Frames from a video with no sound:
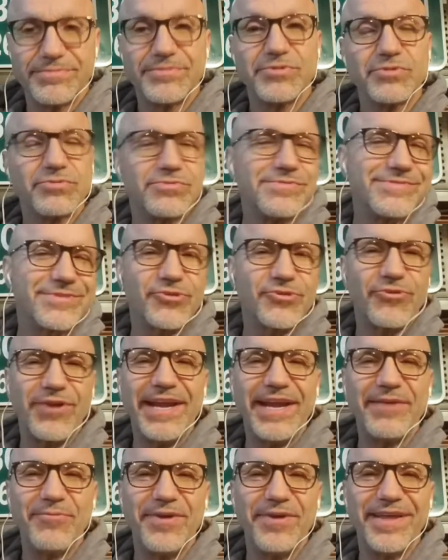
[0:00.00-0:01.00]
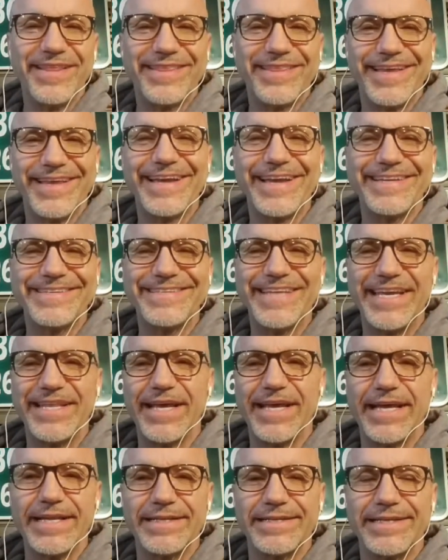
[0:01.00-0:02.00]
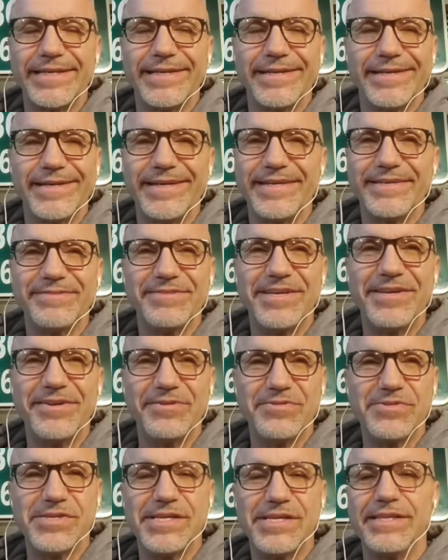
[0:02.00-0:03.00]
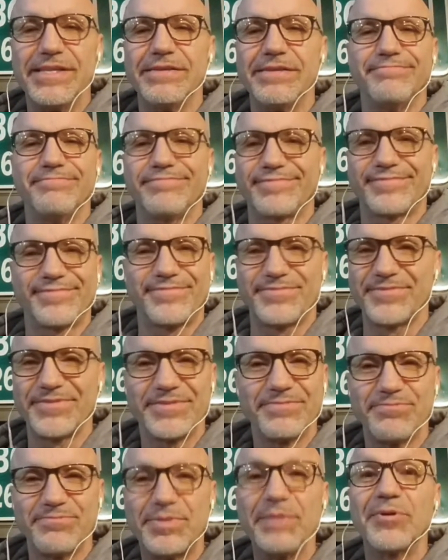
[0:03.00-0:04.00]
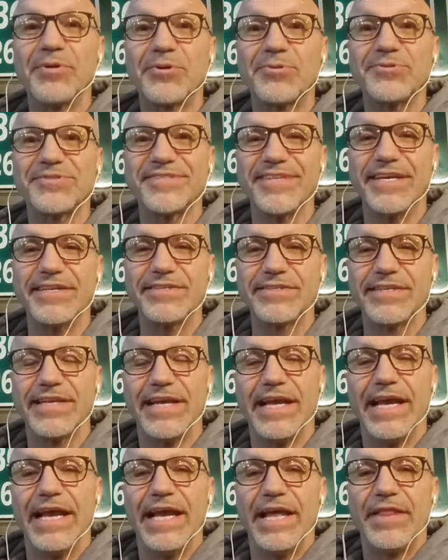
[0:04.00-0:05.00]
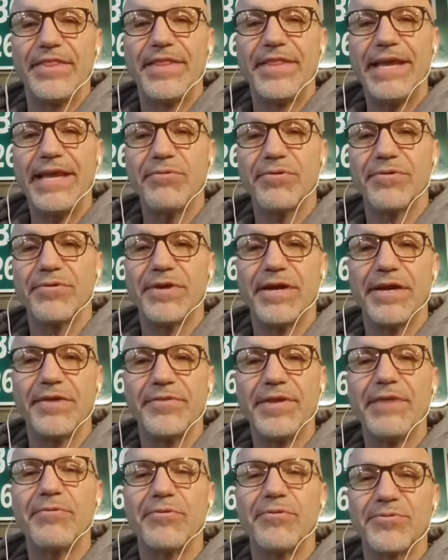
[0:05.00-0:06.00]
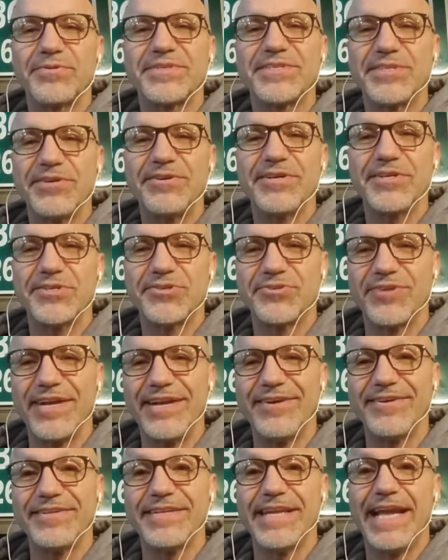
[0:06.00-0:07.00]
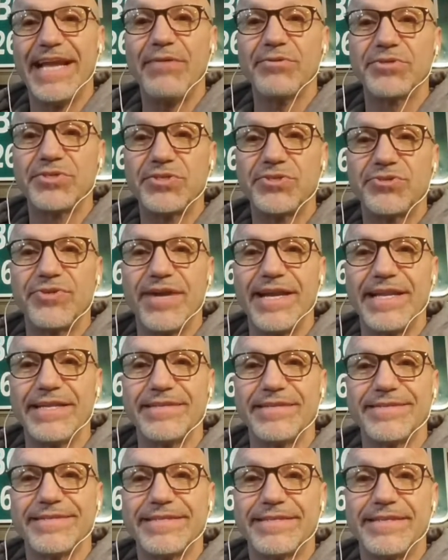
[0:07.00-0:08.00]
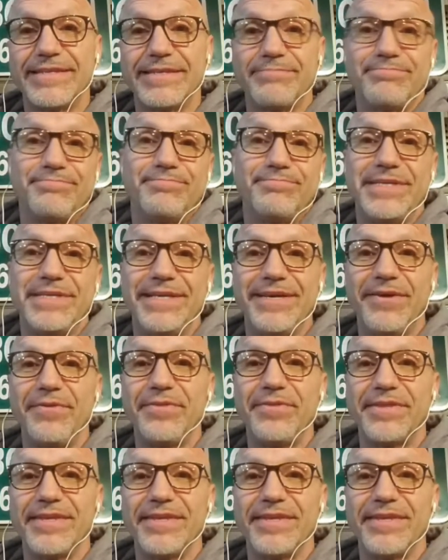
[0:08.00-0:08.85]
trained with. I can say that in a biblical sense. They were serious trainers, and I was just trying to be healthy.